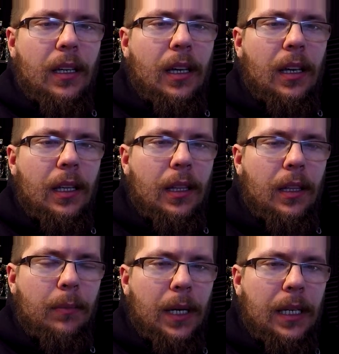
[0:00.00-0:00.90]
In
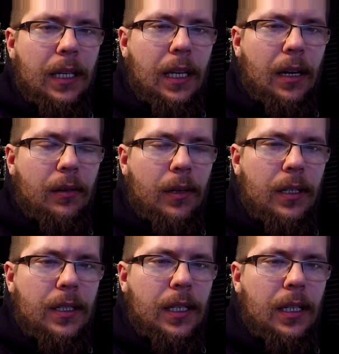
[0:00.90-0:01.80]
the back here you
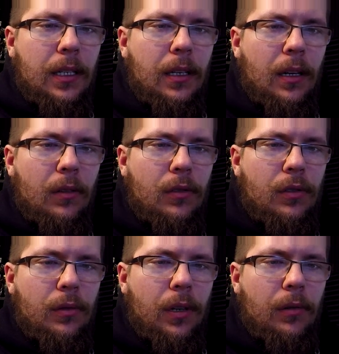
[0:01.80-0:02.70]
can see
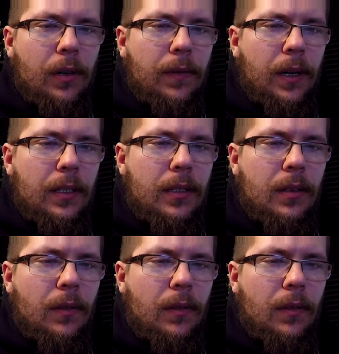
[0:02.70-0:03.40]
AutoStudio reference